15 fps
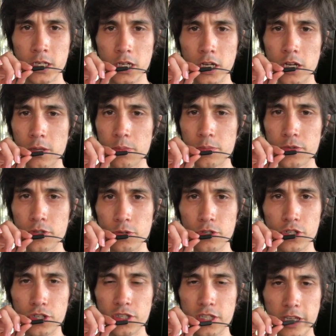So
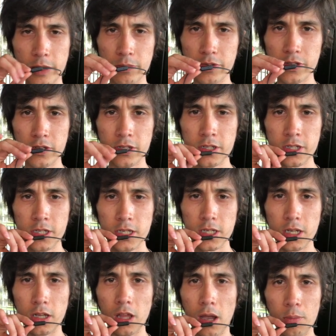it just seems
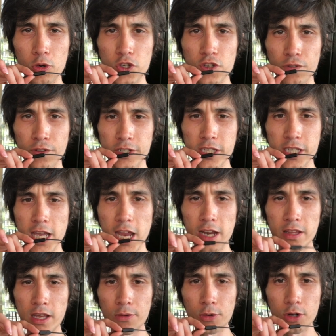a lot more
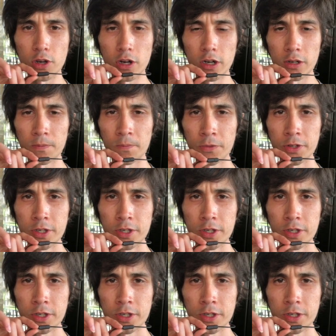sophisticated in that regard.